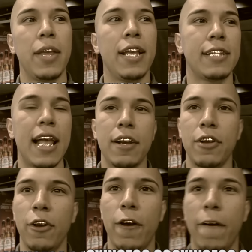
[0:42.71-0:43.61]
um, he
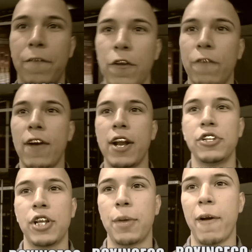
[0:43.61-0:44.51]
signed a, a, few
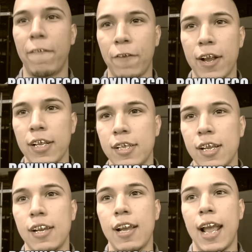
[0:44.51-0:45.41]
fighters that are my friends,
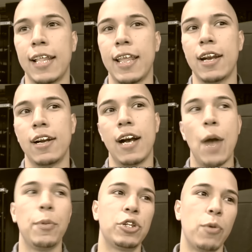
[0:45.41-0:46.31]
and then uh,
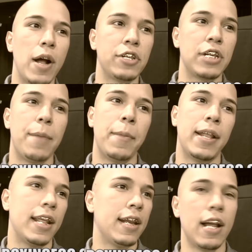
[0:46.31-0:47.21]
I went to watch them,
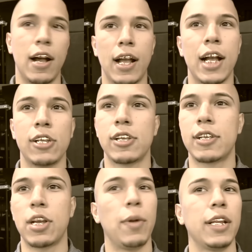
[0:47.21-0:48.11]
and then uh, I got
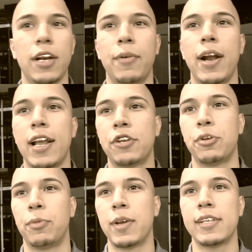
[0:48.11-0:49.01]
to sit right there, right
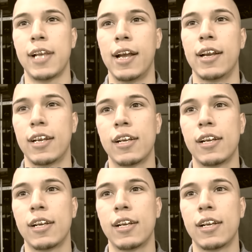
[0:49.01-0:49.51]
next to ringside.